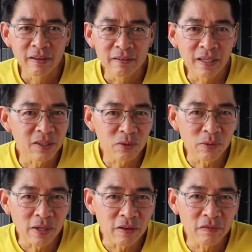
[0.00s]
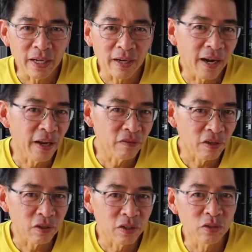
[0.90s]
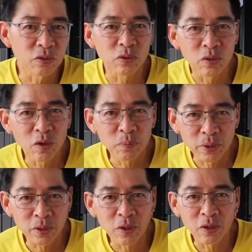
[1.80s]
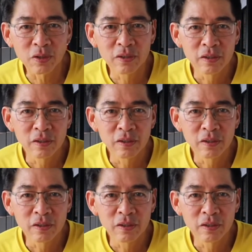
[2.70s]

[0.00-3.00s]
they don't live their life according to your protocol.